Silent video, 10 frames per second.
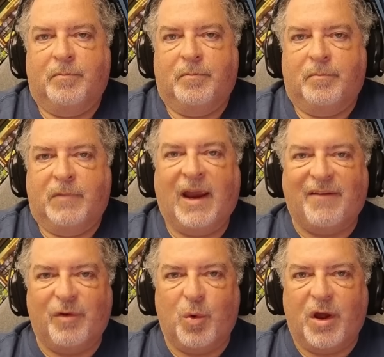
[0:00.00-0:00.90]
Hey
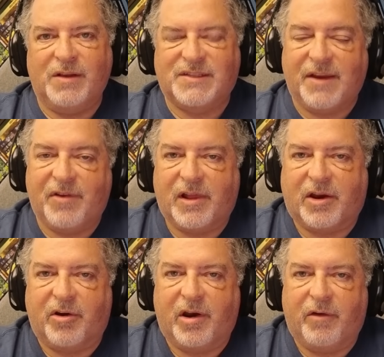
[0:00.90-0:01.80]
everyone, Stephen
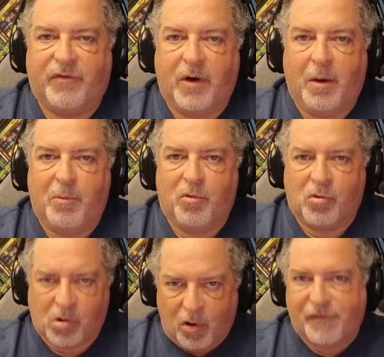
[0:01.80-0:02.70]
Glicker here from
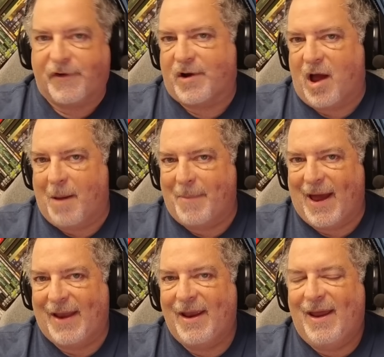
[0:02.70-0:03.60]
Roll for
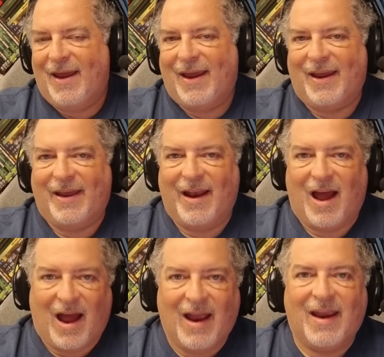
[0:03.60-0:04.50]
Combat, and
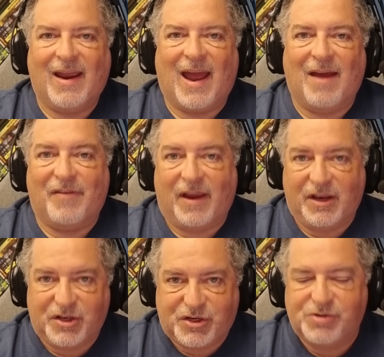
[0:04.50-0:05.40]
I have a
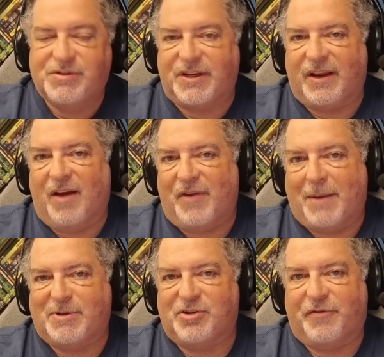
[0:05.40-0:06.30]
doozy of an
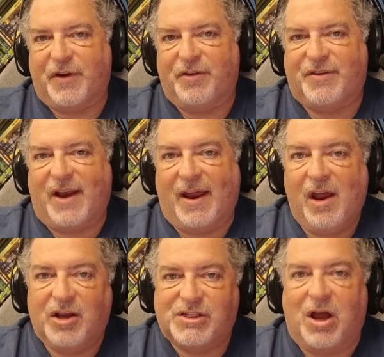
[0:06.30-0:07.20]
episode for you today.
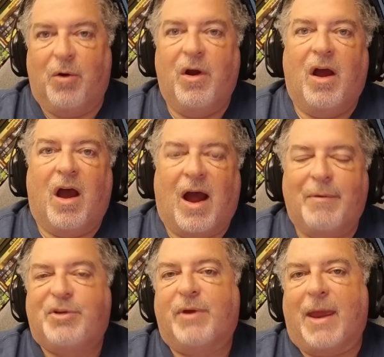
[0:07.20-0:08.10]
So, I
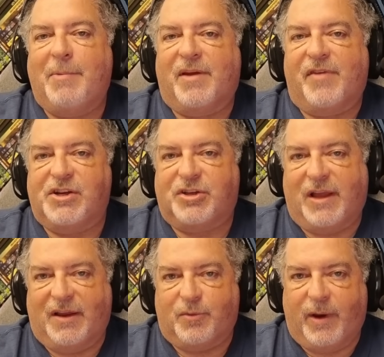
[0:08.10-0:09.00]
went to a gaming convention
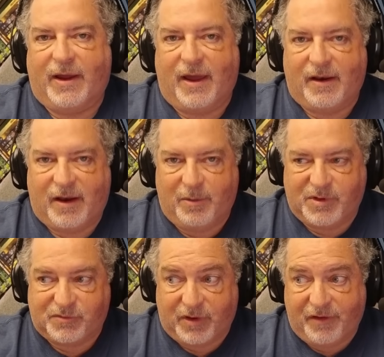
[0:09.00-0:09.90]
last weekend. It was
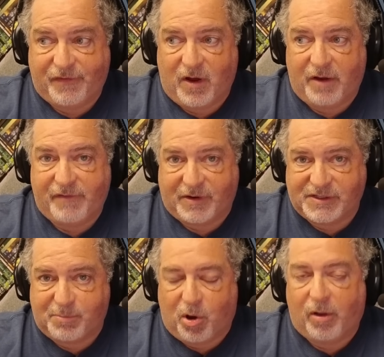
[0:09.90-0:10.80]
really fun, very
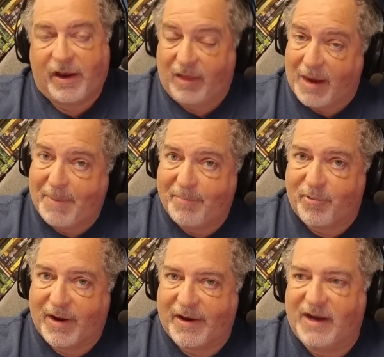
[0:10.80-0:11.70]
small, and a lot of people
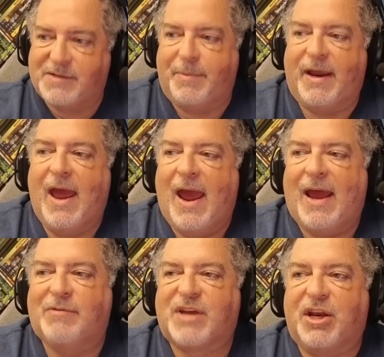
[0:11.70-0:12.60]
recognized me, and I
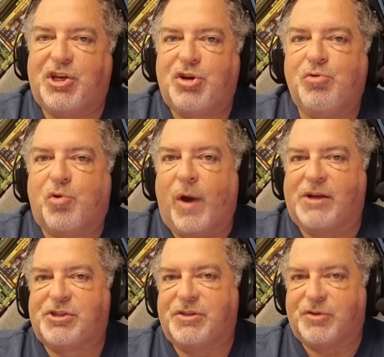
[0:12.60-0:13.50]
was getting two
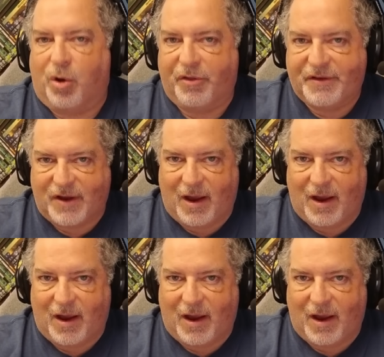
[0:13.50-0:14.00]
questions all the time.